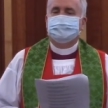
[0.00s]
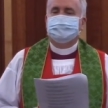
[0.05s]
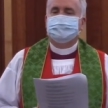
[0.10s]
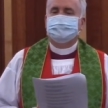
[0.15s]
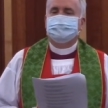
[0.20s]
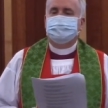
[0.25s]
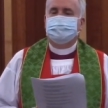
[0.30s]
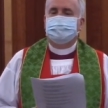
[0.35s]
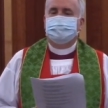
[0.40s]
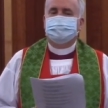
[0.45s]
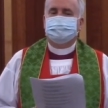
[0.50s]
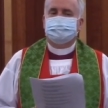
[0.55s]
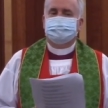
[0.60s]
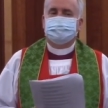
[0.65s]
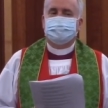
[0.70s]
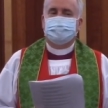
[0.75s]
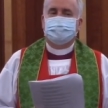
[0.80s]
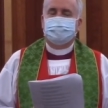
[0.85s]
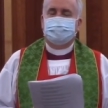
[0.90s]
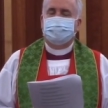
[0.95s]
but
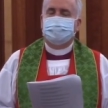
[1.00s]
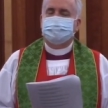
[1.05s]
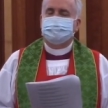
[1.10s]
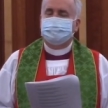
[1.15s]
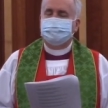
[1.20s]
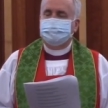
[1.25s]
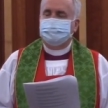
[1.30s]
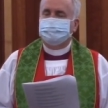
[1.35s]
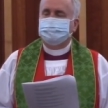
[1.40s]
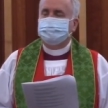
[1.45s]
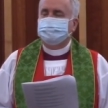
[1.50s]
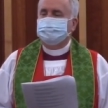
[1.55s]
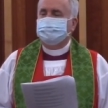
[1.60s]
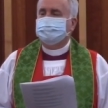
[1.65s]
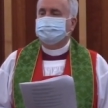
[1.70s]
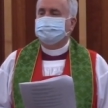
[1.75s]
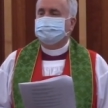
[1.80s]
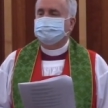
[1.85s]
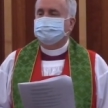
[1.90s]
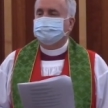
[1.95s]
instead how
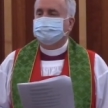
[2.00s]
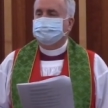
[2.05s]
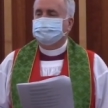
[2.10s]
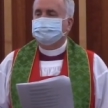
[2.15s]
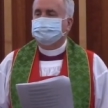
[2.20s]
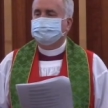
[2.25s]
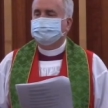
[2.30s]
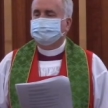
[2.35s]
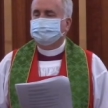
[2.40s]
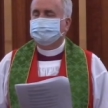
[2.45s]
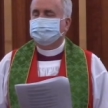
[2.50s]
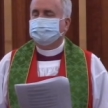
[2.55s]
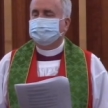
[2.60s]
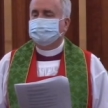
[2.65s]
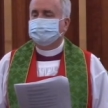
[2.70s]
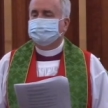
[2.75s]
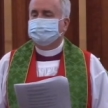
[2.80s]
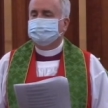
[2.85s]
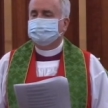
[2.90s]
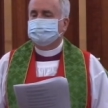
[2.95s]
deeply you have been
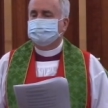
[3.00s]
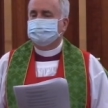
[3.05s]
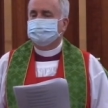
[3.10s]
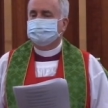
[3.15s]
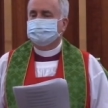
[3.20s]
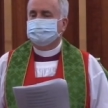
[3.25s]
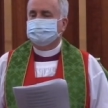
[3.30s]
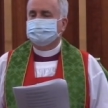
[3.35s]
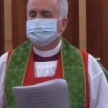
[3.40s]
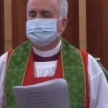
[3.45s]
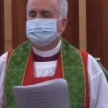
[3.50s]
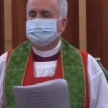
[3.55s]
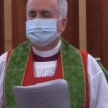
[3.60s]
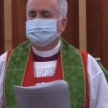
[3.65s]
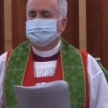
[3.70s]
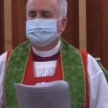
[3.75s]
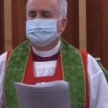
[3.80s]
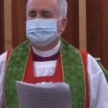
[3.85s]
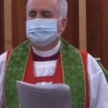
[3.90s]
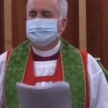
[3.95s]
forgiven.
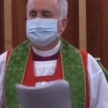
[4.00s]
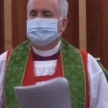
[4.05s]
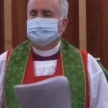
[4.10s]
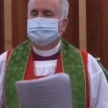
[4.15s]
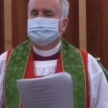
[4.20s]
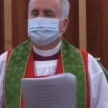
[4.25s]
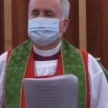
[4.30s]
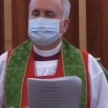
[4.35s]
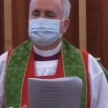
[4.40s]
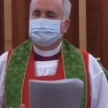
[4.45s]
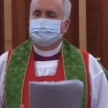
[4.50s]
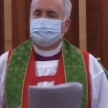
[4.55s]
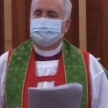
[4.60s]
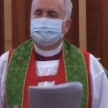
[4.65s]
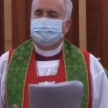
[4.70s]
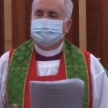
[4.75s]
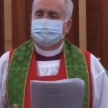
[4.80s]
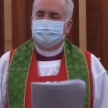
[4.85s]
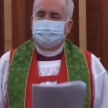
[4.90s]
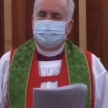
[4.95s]
There's
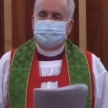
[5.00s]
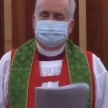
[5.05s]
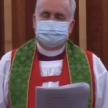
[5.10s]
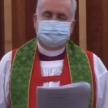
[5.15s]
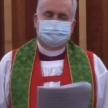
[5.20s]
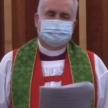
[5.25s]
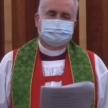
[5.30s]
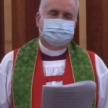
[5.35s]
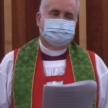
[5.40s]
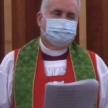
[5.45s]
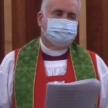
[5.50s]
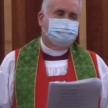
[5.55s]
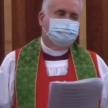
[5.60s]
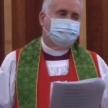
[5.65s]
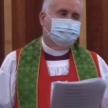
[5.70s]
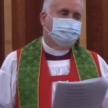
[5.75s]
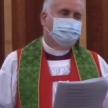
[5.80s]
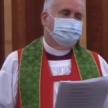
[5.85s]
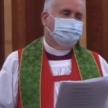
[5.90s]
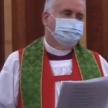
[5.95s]
great rest
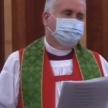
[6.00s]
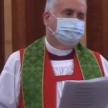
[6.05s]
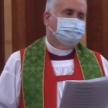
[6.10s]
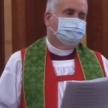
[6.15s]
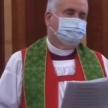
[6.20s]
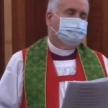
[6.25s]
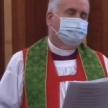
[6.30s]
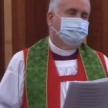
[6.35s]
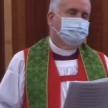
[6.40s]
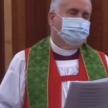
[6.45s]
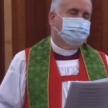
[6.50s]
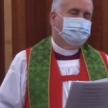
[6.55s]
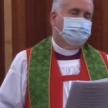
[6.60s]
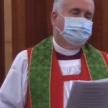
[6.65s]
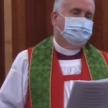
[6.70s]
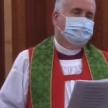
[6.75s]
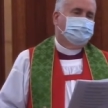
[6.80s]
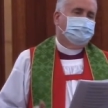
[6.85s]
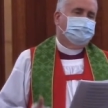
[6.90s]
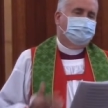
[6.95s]
in it.
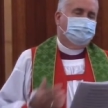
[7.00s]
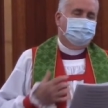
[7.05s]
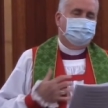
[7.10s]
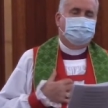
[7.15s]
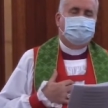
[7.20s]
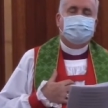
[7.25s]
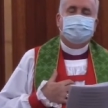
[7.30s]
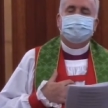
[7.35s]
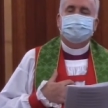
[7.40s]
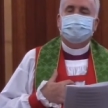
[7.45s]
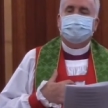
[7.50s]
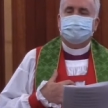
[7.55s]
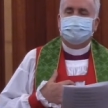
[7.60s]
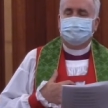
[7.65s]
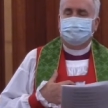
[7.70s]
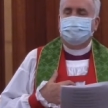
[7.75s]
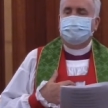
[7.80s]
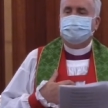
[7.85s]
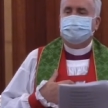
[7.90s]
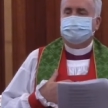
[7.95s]
Without that
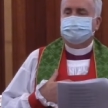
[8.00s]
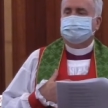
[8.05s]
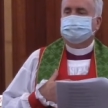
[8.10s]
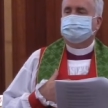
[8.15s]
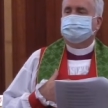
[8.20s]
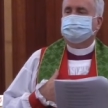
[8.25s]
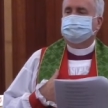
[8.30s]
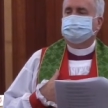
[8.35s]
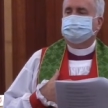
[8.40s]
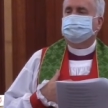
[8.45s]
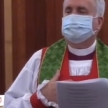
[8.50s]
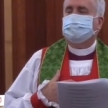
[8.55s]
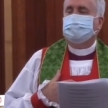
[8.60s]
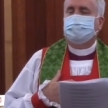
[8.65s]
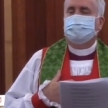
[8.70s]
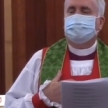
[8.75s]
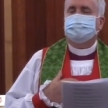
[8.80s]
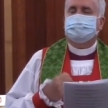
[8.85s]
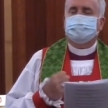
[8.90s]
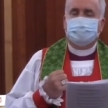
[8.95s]
rest,
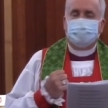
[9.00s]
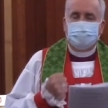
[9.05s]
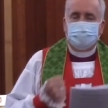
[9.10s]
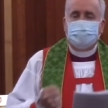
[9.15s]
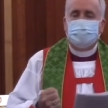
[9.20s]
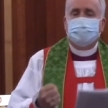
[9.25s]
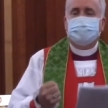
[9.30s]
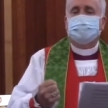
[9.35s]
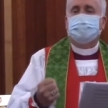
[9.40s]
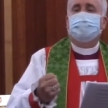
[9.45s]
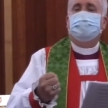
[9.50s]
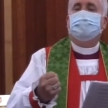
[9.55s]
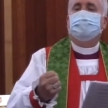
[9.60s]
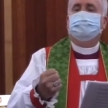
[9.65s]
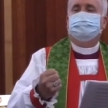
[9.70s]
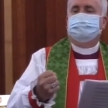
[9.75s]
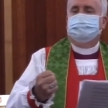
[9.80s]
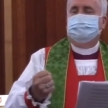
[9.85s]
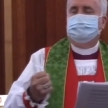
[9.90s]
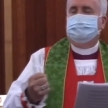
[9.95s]
I'm caught up